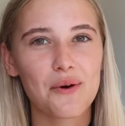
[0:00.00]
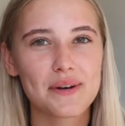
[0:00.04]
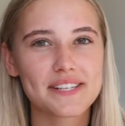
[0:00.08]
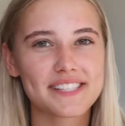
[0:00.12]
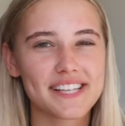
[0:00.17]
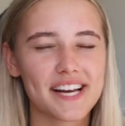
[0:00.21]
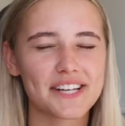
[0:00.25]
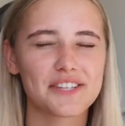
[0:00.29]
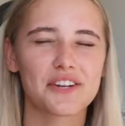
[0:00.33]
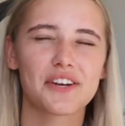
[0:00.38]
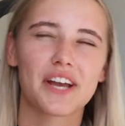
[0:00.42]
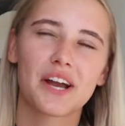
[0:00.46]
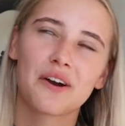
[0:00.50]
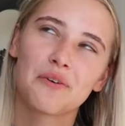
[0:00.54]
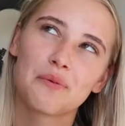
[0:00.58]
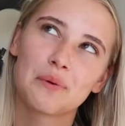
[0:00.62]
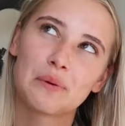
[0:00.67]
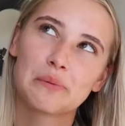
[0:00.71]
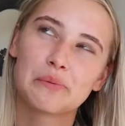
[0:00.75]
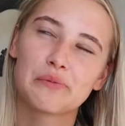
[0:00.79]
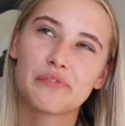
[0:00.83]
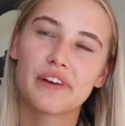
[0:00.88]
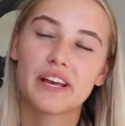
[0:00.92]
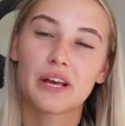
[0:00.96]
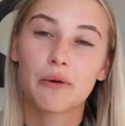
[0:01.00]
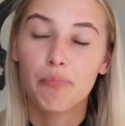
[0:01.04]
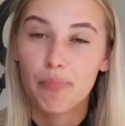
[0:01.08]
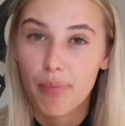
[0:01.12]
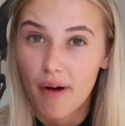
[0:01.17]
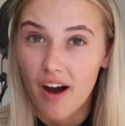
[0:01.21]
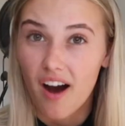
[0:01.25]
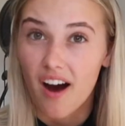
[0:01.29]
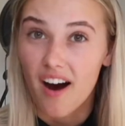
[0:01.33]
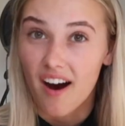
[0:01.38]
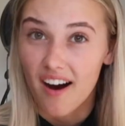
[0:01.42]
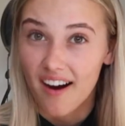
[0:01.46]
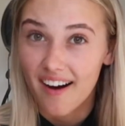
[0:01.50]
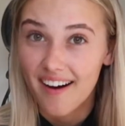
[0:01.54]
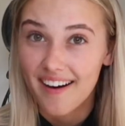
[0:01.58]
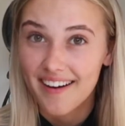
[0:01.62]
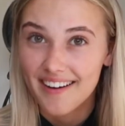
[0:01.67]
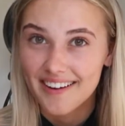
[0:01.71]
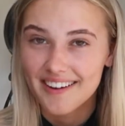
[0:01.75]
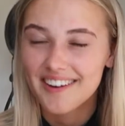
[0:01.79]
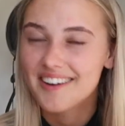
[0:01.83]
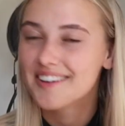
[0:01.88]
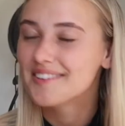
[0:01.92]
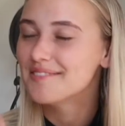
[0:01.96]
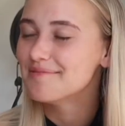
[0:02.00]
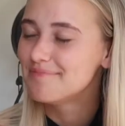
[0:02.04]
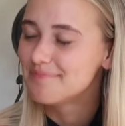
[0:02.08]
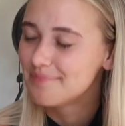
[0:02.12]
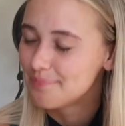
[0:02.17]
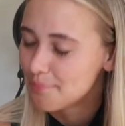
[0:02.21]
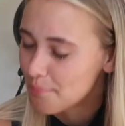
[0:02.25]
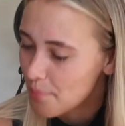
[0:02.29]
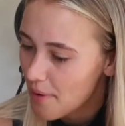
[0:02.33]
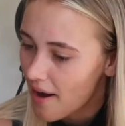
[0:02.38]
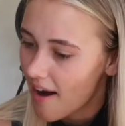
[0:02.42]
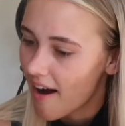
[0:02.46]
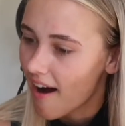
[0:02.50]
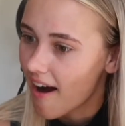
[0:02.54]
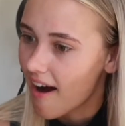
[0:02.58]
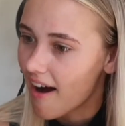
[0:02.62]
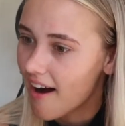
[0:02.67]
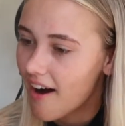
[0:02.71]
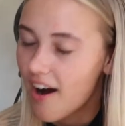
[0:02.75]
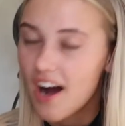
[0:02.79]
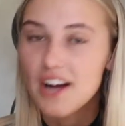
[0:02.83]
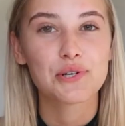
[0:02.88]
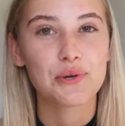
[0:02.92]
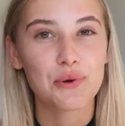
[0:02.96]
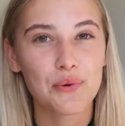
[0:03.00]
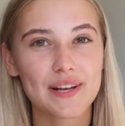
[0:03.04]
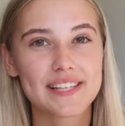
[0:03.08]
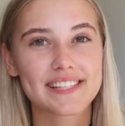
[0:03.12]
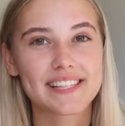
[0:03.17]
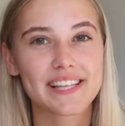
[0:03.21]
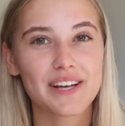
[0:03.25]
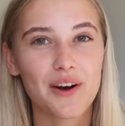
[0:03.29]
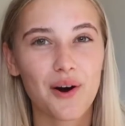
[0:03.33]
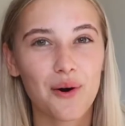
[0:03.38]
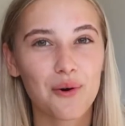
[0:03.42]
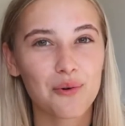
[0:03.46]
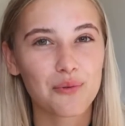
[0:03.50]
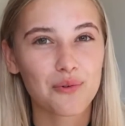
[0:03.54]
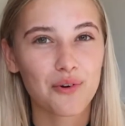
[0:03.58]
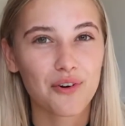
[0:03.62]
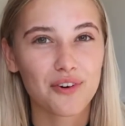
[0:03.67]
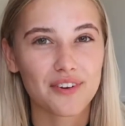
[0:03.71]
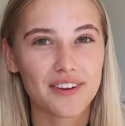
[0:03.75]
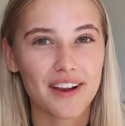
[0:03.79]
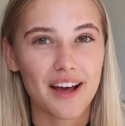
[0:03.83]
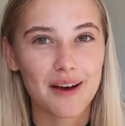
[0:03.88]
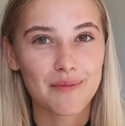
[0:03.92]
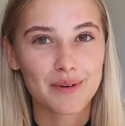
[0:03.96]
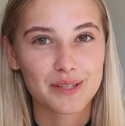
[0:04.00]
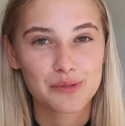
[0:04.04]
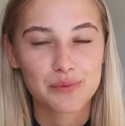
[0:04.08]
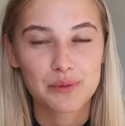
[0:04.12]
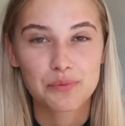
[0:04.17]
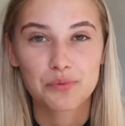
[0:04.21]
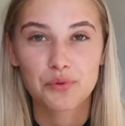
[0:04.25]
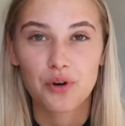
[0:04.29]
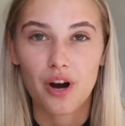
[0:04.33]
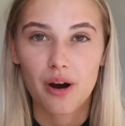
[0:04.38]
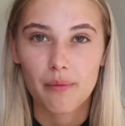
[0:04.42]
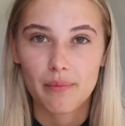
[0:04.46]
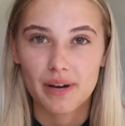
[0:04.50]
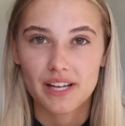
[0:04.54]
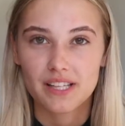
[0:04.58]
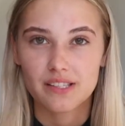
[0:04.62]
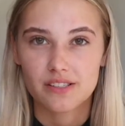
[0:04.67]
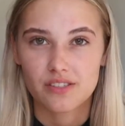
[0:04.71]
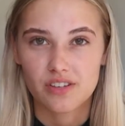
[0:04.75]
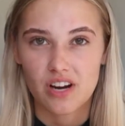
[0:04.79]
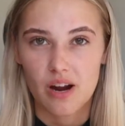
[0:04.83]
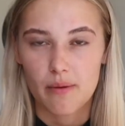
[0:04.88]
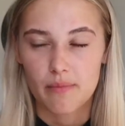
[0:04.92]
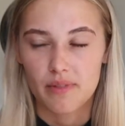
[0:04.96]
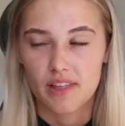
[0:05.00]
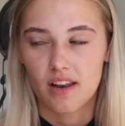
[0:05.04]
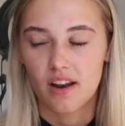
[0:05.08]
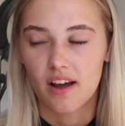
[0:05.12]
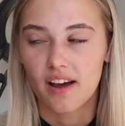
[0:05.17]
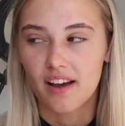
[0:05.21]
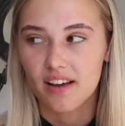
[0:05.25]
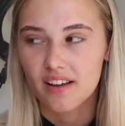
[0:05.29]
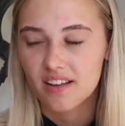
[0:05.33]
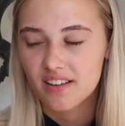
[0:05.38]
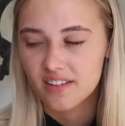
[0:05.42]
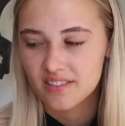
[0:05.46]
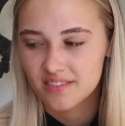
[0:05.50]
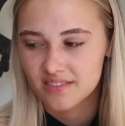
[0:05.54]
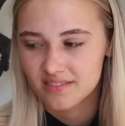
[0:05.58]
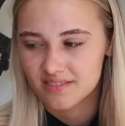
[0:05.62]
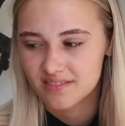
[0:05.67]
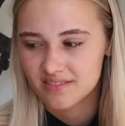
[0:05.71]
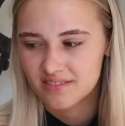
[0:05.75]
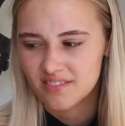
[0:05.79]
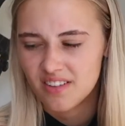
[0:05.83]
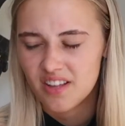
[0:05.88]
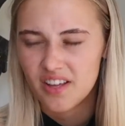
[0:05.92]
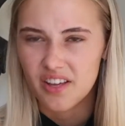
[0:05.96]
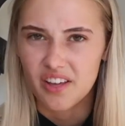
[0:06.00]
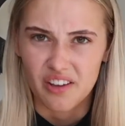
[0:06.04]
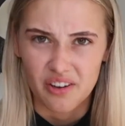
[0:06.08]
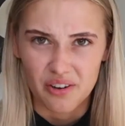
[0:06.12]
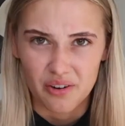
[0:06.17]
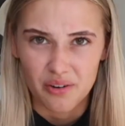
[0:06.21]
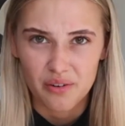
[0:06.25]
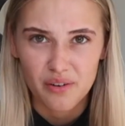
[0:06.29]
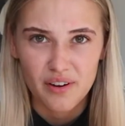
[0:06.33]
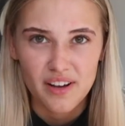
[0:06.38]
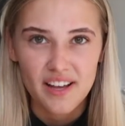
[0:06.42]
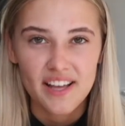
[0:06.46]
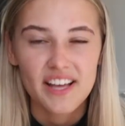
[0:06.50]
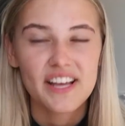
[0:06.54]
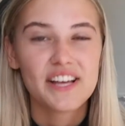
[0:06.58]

always say I don't care what people think, but, but, I do always think, oh god, like, imagine people go on my Instagram and they're like, ill.